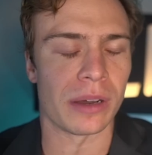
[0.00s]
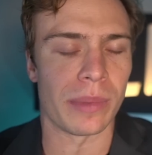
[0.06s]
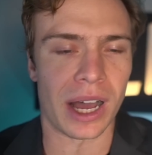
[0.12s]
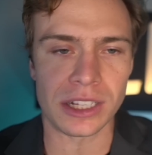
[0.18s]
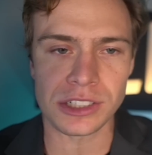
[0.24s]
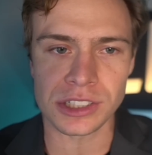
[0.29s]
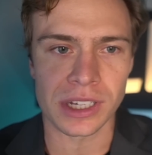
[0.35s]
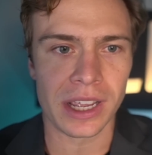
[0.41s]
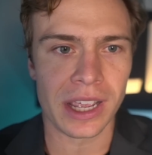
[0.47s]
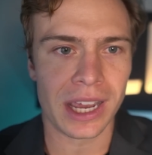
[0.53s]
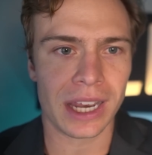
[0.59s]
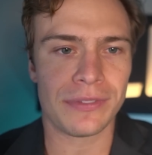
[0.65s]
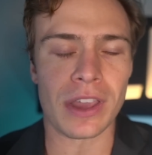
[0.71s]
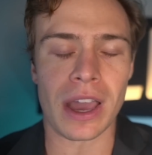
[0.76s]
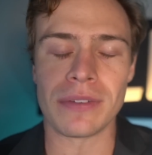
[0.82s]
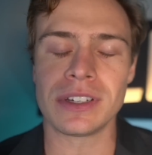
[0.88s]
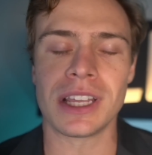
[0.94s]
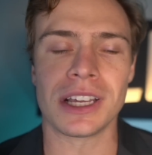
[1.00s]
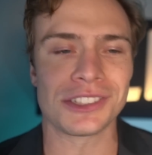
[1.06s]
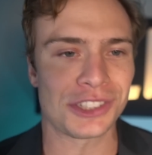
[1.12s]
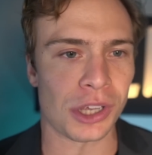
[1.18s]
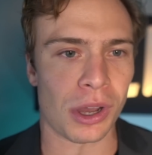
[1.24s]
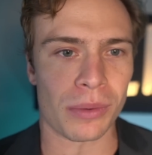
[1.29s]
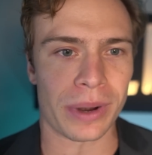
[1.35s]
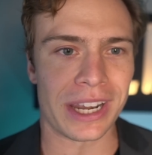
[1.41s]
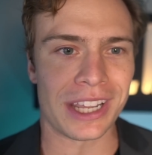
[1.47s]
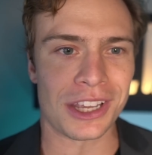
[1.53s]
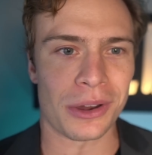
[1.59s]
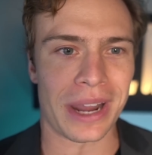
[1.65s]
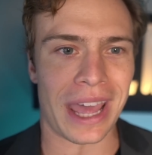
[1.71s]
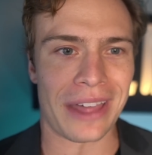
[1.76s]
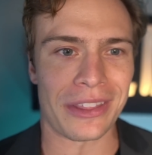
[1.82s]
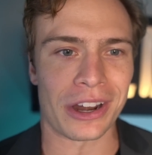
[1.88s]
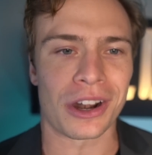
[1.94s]
much. If you haven't done so already, go
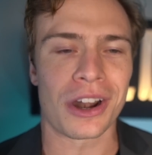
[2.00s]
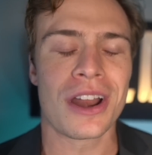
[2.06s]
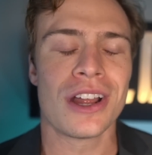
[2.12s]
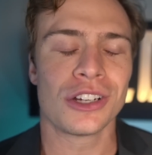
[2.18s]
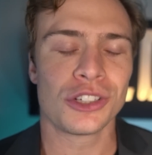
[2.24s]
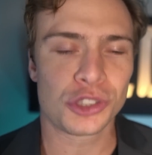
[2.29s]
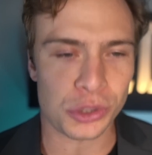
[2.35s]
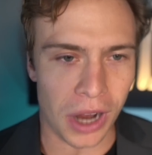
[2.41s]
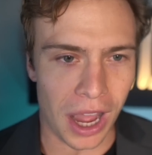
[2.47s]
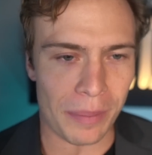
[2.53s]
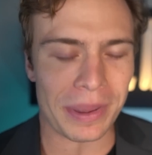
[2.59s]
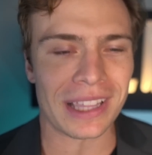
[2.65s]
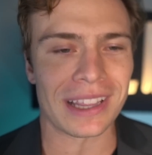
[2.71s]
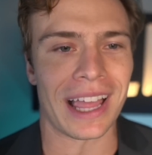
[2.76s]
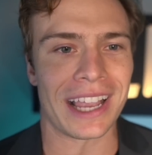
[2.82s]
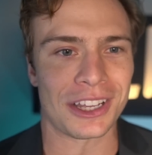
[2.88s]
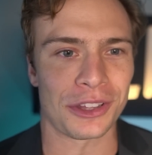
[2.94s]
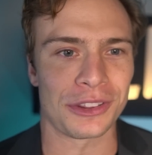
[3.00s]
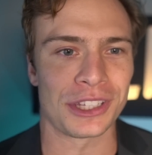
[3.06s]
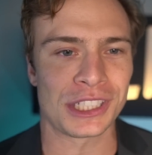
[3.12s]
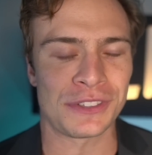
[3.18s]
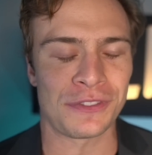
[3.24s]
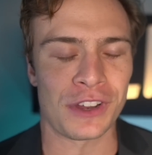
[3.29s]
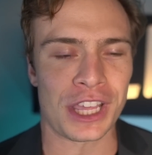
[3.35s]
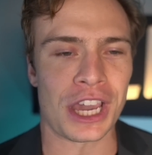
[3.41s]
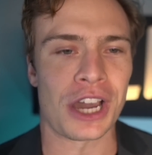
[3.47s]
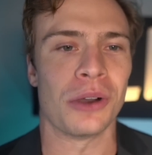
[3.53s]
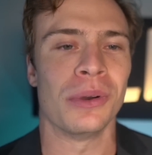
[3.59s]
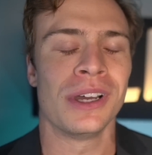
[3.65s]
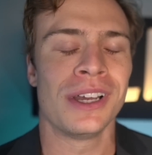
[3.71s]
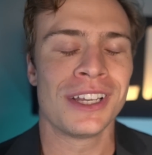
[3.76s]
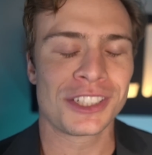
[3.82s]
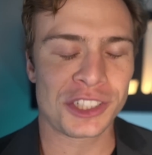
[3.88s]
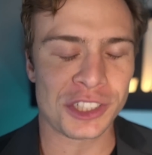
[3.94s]
down there, drop a like on this
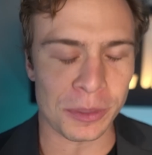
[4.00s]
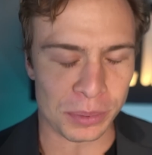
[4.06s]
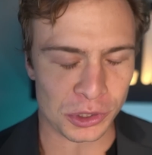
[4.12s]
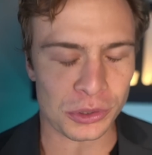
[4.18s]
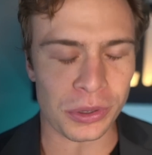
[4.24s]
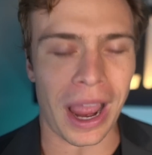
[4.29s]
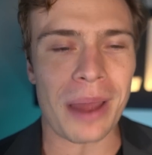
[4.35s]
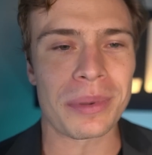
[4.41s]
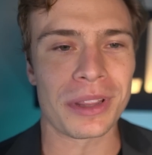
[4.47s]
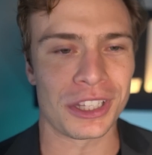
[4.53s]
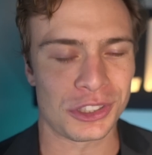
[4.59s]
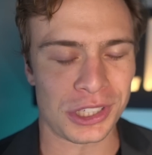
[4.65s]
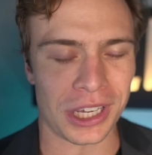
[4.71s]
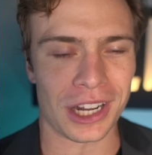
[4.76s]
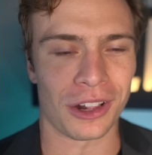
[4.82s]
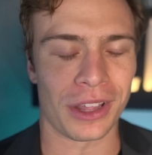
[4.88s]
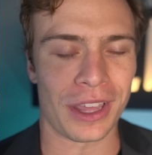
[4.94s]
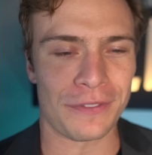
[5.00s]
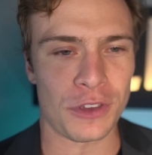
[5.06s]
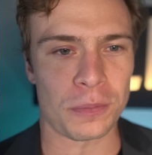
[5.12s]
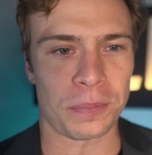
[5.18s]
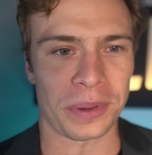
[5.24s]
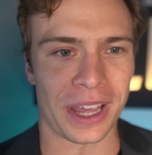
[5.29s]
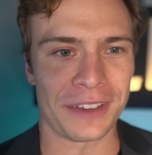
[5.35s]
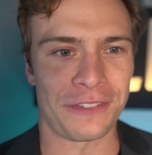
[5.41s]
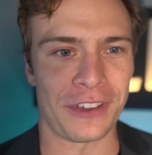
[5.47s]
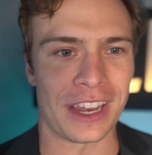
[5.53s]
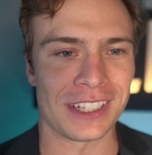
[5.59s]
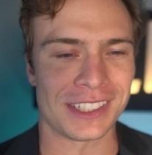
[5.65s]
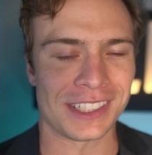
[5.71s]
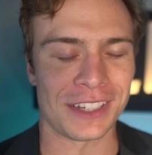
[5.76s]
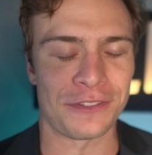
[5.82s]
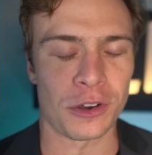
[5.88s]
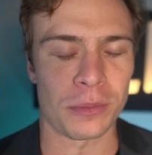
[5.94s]
video, subscribe to the channel if you play
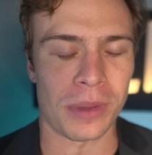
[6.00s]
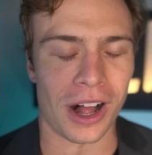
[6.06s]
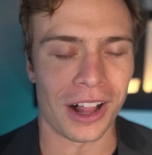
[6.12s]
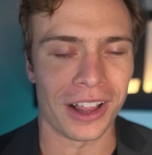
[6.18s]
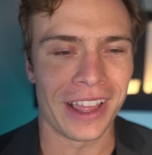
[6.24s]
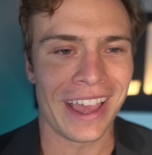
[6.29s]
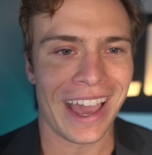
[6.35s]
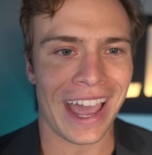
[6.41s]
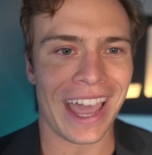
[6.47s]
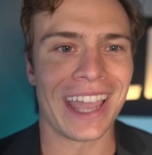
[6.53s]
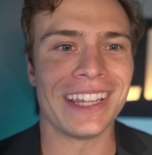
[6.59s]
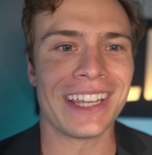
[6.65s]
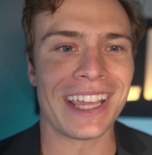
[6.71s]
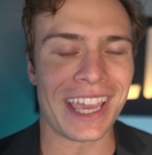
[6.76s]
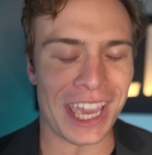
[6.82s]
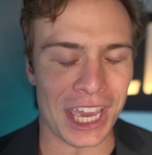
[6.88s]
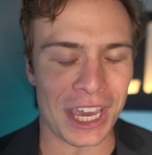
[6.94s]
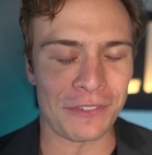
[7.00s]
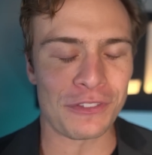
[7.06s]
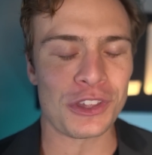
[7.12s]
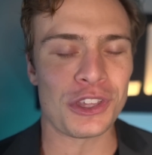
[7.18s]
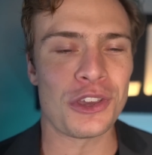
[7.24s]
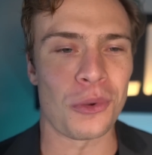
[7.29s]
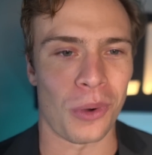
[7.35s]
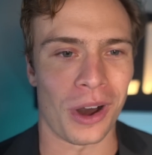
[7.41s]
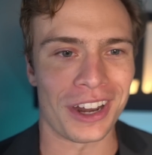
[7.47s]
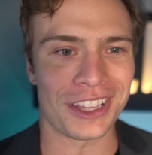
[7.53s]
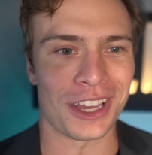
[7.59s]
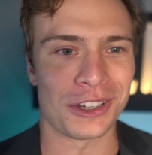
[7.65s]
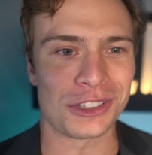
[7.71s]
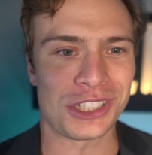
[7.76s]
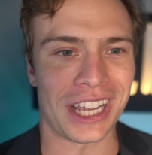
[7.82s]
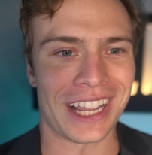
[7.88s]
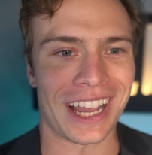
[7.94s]
fantasy football. And if you want to
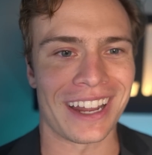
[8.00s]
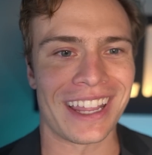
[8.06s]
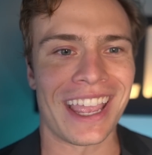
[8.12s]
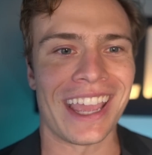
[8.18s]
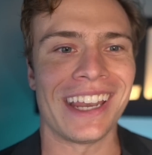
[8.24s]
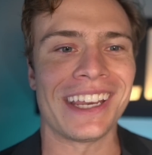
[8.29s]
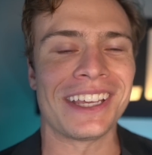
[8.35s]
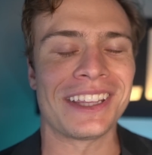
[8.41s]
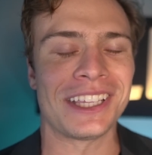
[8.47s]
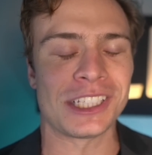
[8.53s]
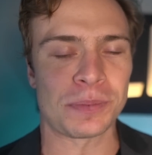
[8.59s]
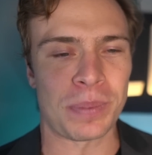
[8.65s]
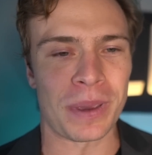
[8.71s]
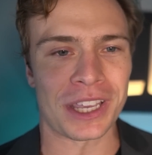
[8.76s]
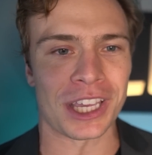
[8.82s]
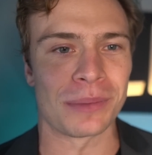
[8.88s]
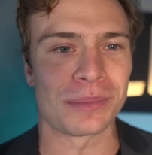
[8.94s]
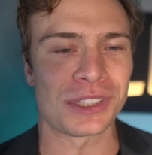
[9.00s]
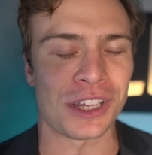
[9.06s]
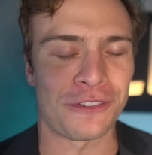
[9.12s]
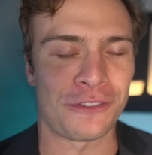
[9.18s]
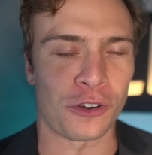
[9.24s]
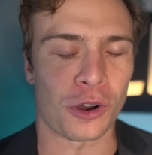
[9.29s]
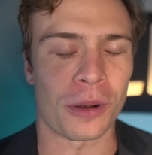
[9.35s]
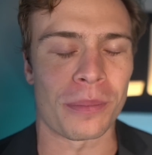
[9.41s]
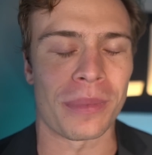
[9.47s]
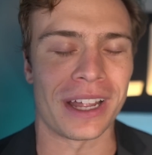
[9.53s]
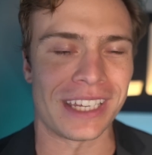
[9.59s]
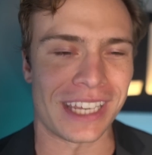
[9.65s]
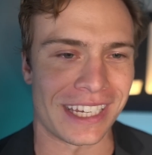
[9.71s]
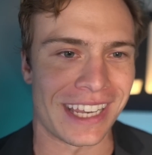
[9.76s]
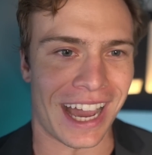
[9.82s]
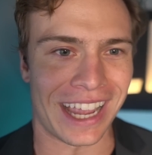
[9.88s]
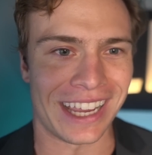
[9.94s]
go check out any of these pick'ems for
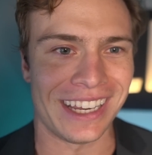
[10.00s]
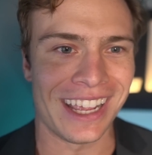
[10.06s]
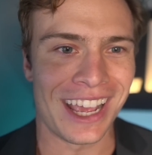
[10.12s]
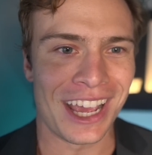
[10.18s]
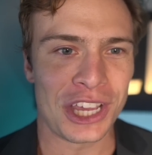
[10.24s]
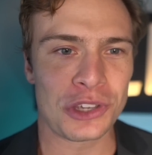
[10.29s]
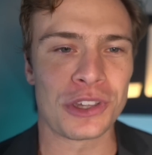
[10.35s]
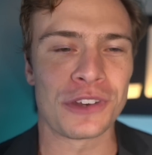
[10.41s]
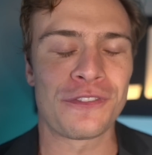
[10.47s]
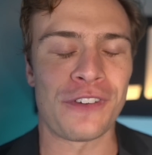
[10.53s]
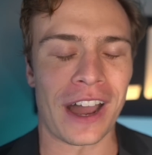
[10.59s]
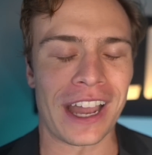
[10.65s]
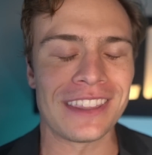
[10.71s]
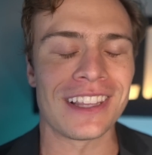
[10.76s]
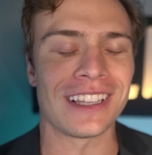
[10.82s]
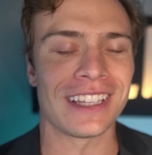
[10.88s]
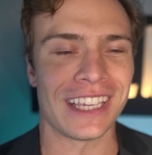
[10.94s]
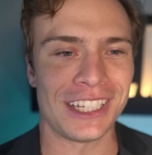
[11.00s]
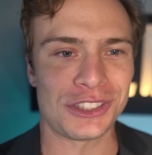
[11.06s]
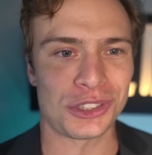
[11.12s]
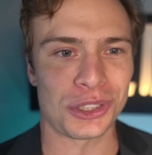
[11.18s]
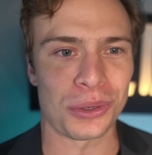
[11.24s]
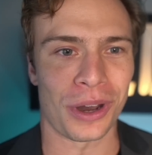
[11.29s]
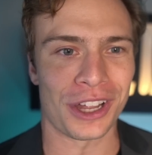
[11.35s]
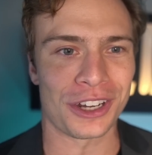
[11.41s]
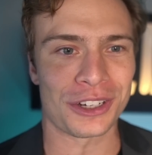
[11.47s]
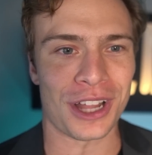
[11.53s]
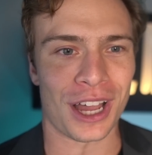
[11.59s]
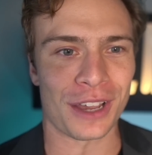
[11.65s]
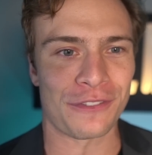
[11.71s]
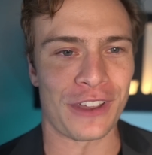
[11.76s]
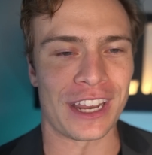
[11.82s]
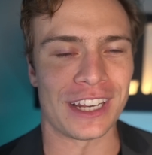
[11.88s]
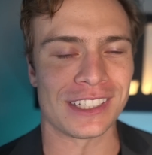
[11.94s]
Monday night, you can find the link to
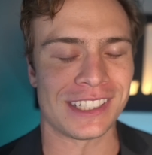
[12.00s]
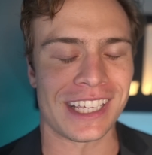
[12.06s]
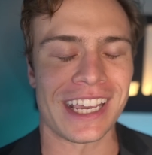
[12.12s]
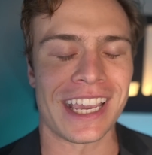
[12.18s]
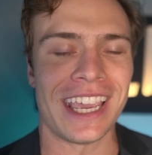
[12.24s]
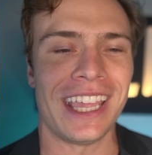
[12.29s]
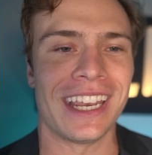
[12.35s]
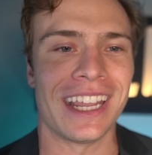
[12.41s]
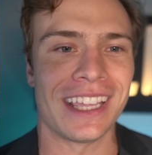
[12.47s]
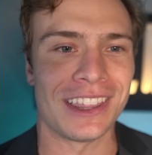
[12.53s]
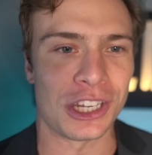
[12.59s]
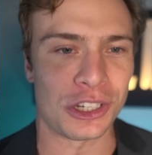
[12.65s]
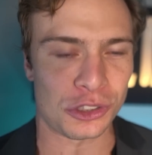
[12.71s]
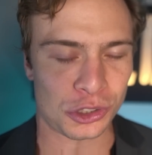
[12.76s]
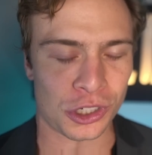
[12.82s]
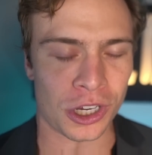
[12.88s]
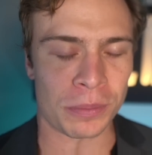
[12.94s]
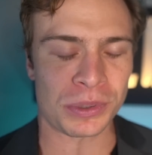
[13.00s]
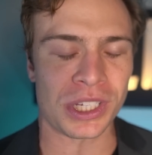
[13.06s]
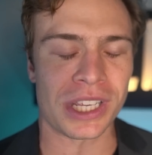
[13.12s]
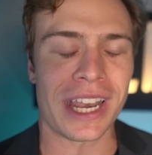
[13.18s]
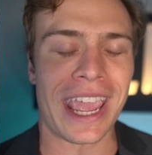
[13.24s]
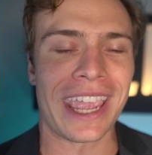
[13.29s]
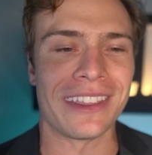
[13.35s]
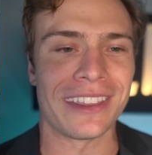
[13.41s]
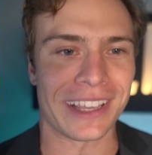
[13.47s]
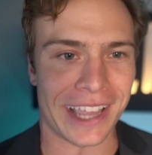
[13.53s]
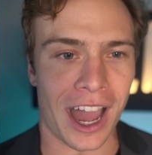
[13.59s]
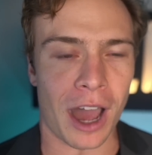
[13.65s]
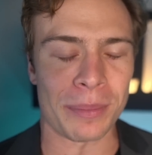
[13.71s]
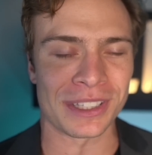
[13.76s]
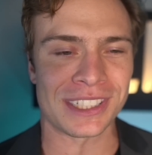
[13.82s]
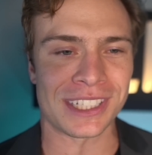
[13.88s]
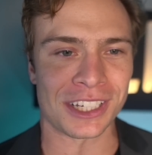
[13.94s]
Underdog Fantasy in the description and the
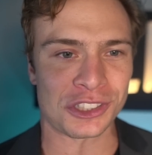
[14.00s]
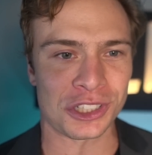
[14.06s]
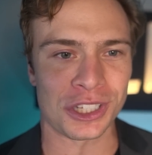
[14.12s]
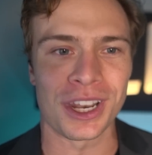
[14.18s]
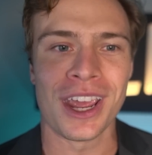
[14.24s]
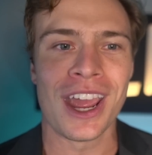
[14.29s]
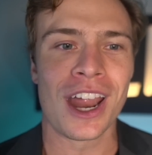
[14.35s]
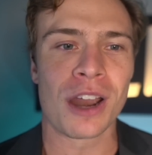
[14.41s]
comment section.